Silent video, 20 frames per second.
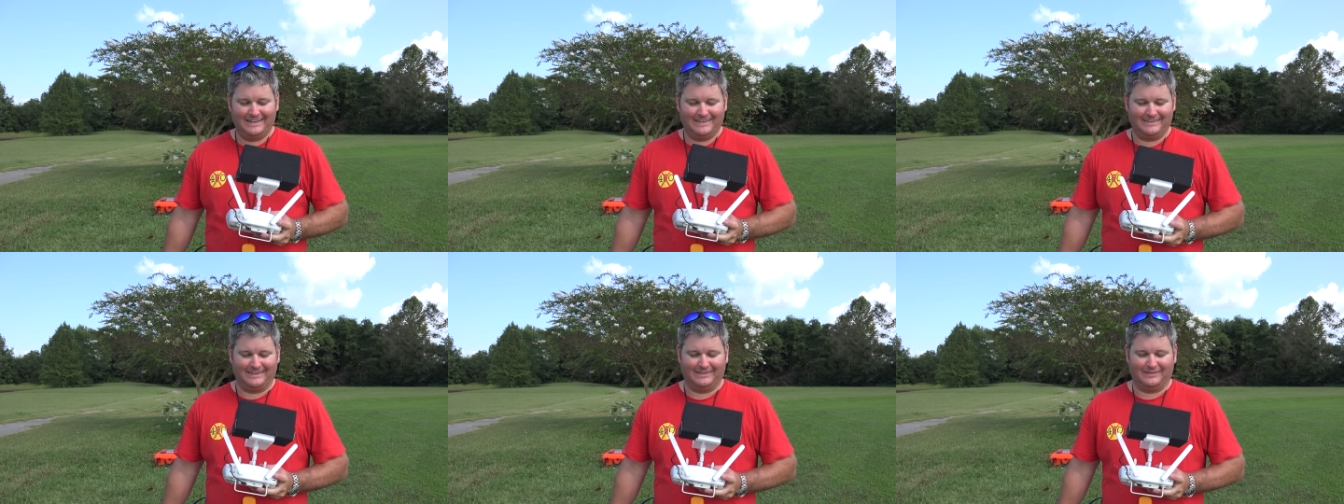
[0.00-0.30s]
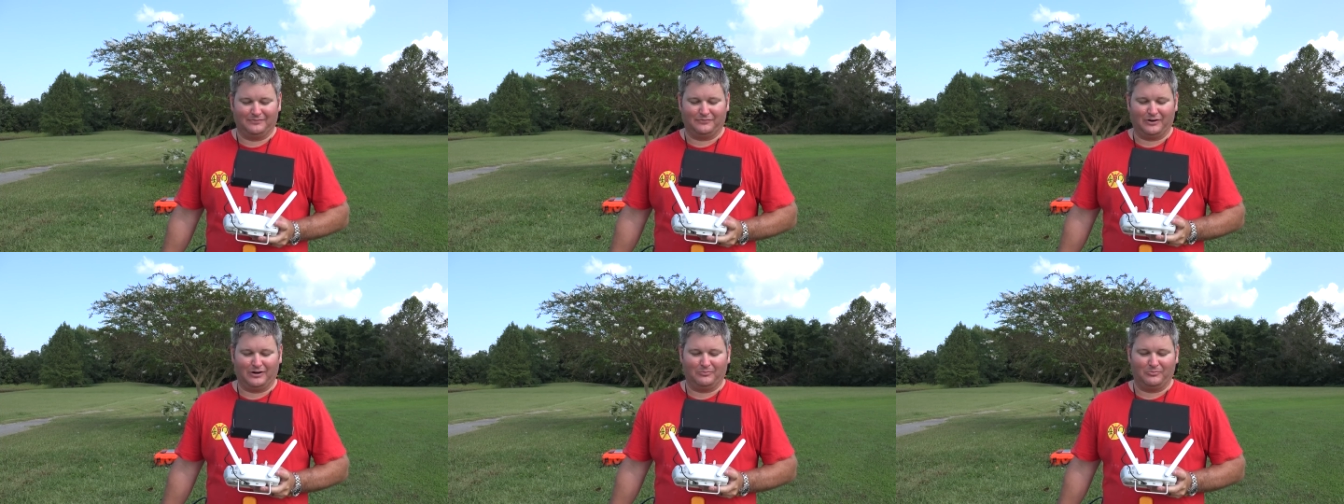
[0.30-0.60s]
the
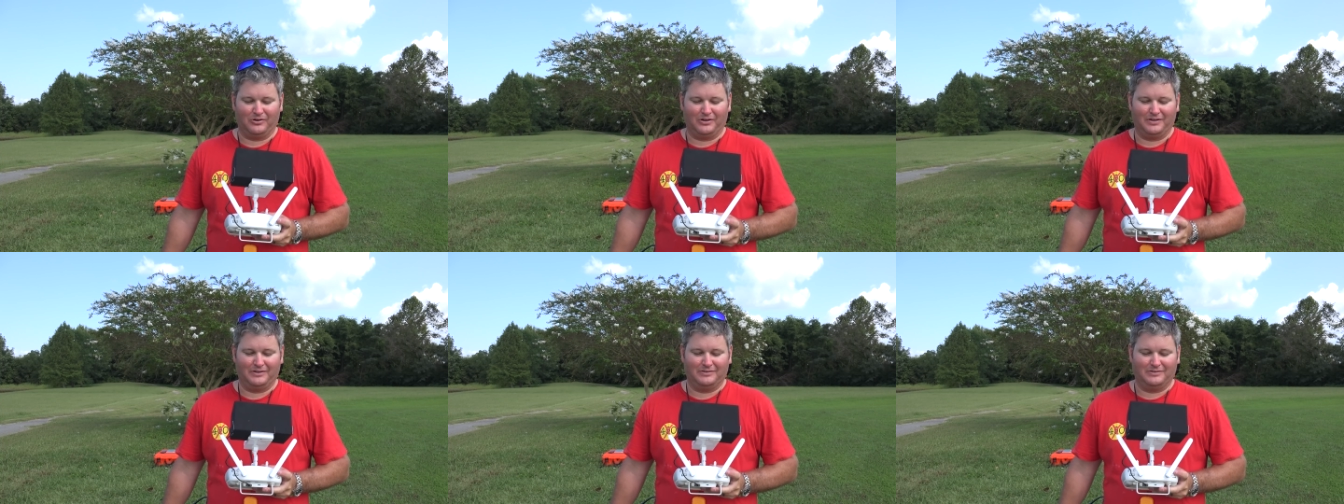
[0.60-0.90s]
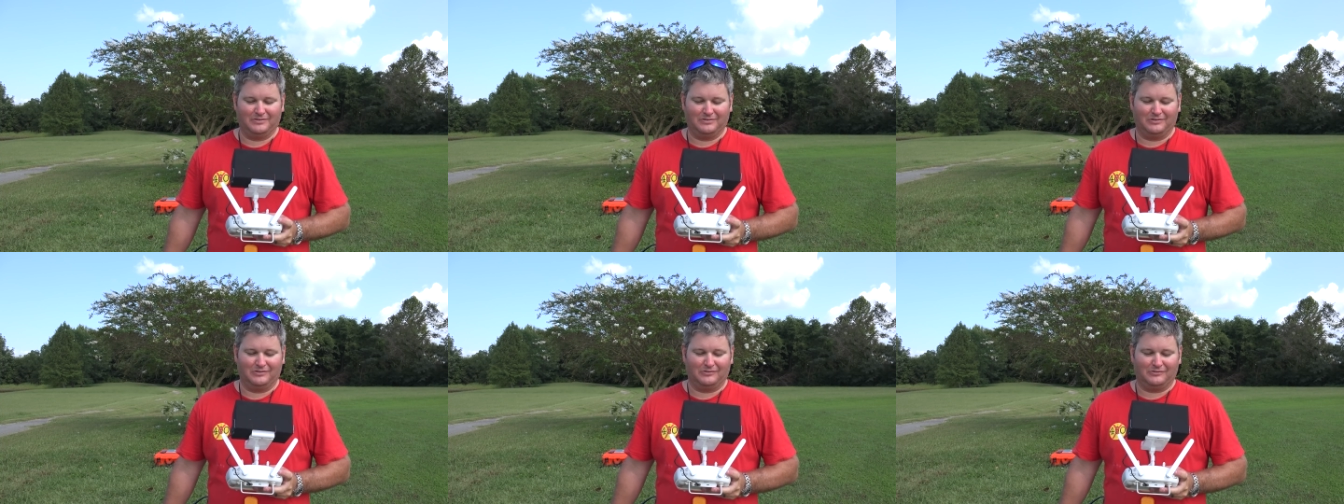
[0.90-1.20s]
firmware
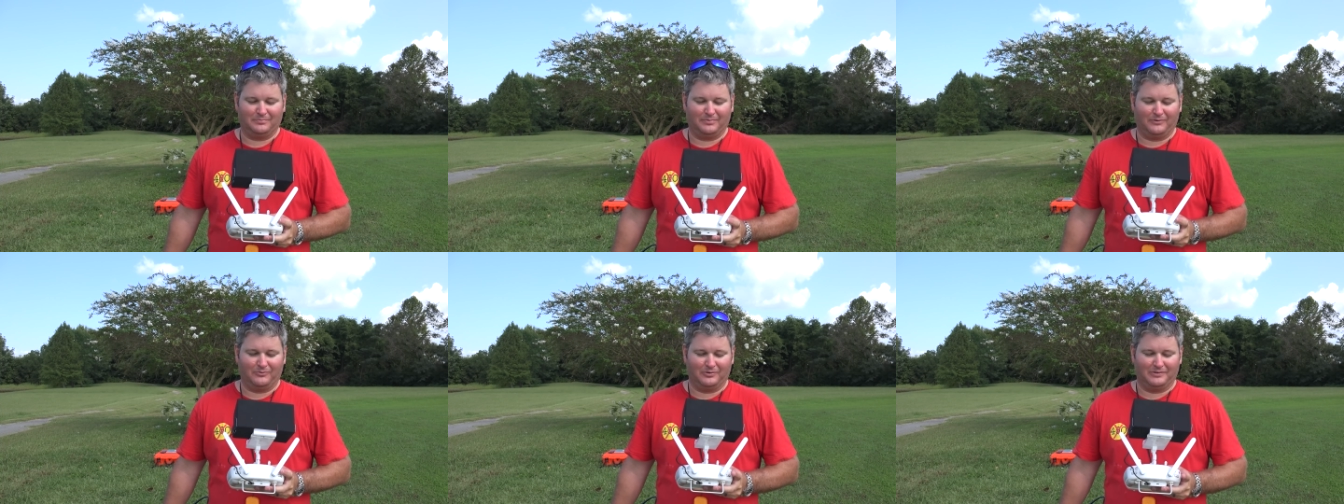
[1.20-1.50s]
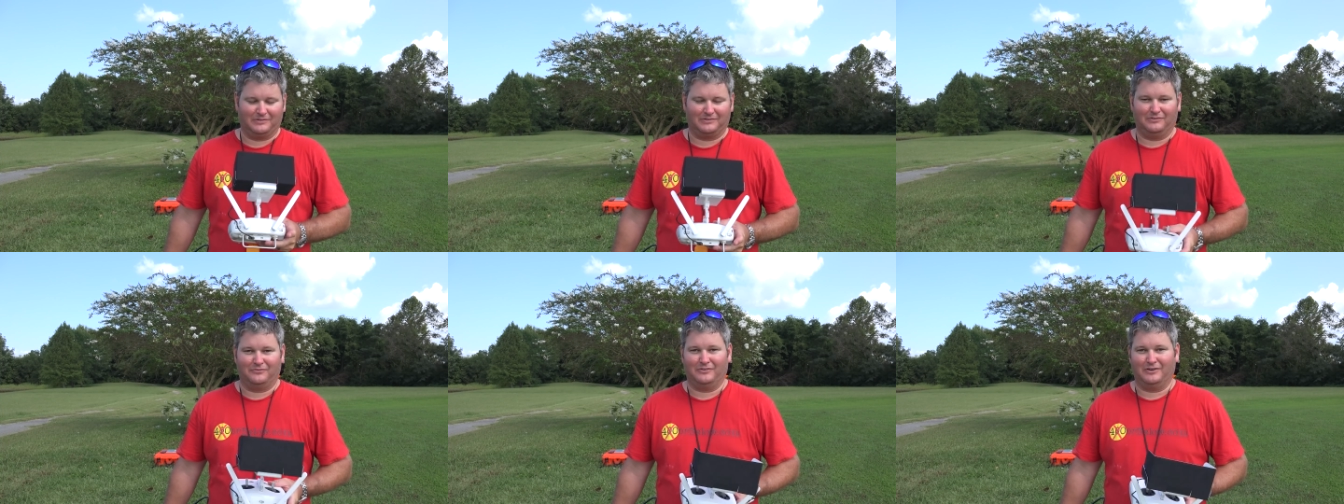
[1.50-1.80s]
introduced. But
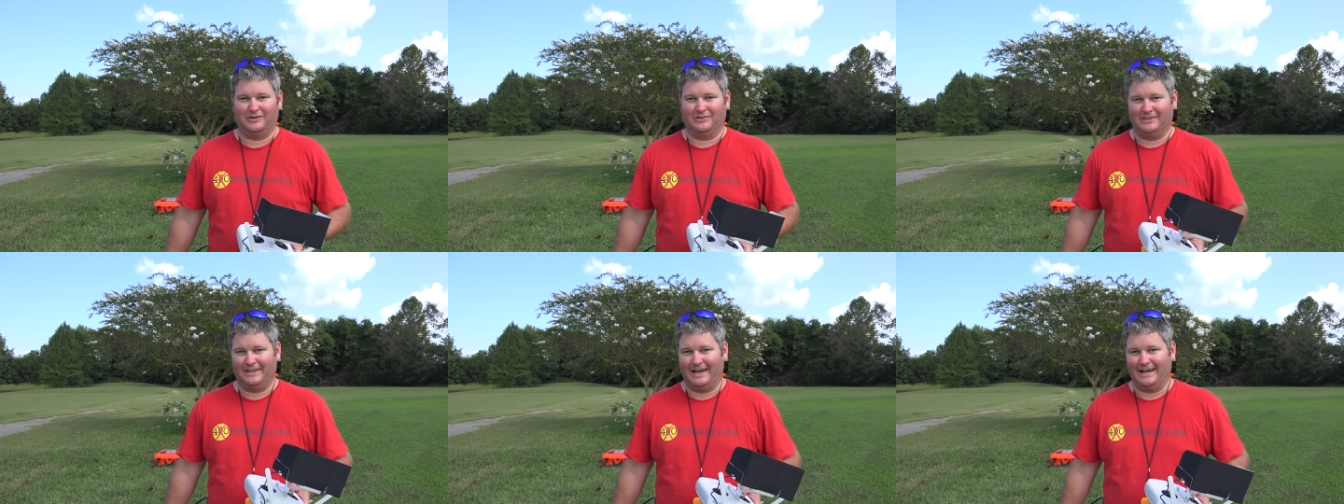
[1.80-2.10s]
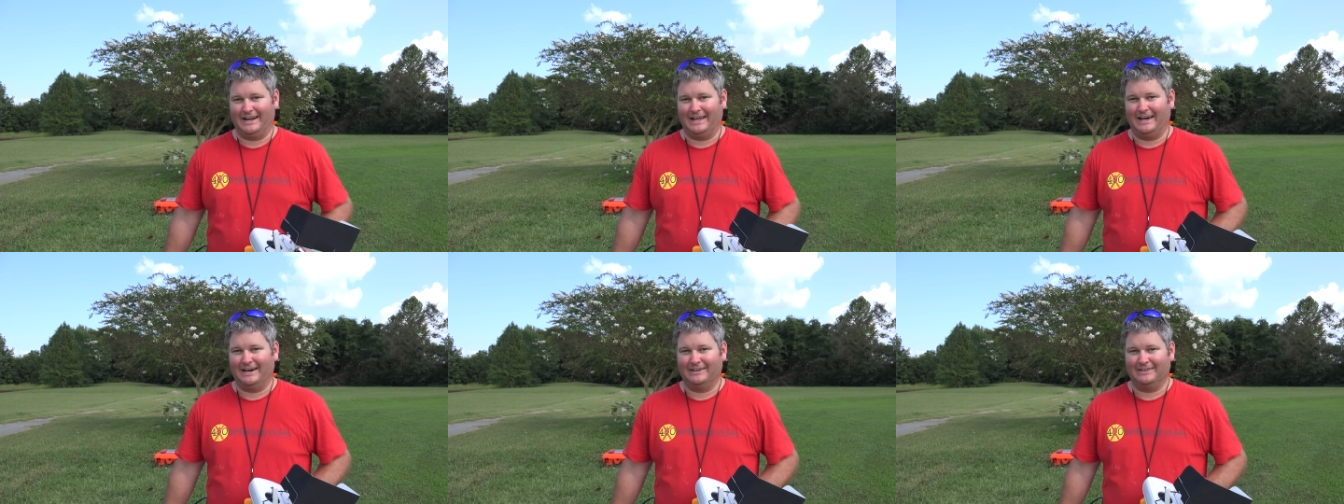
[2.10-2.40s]
once you figure
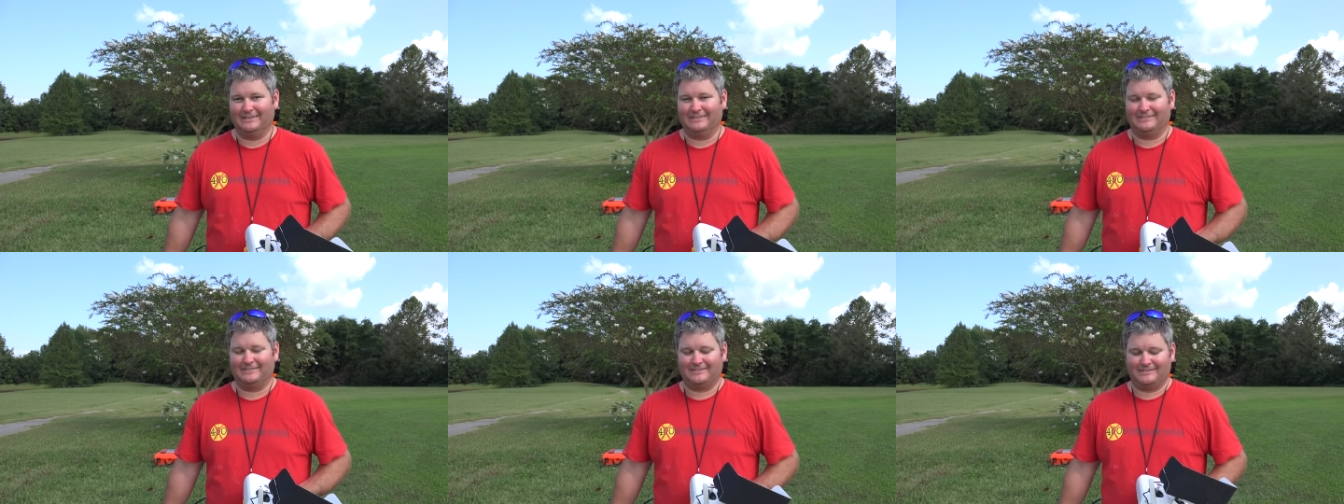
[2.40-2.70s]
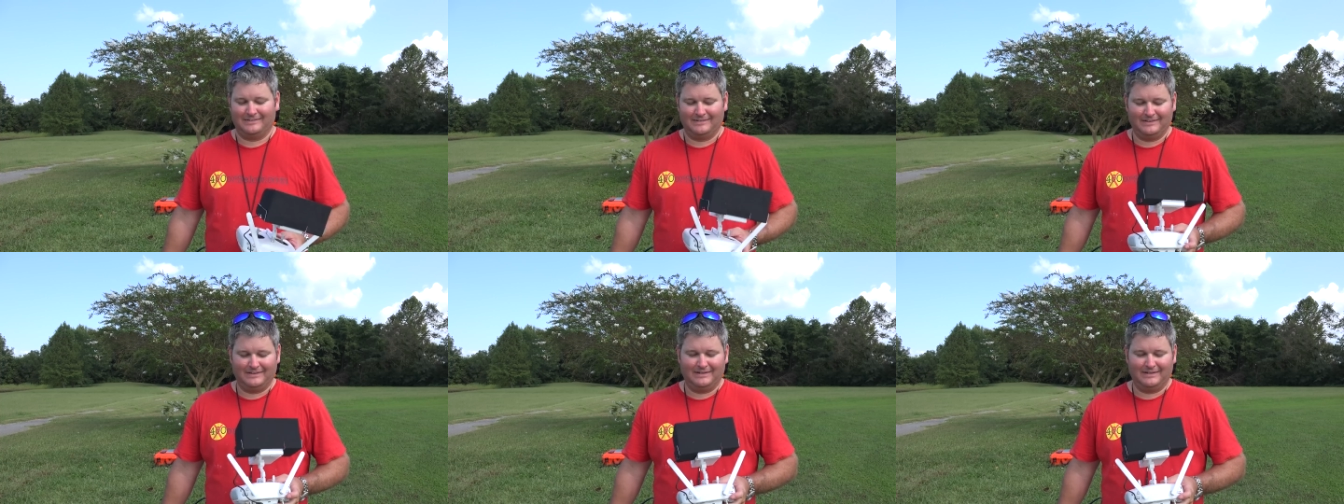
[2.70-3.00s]
that out, it's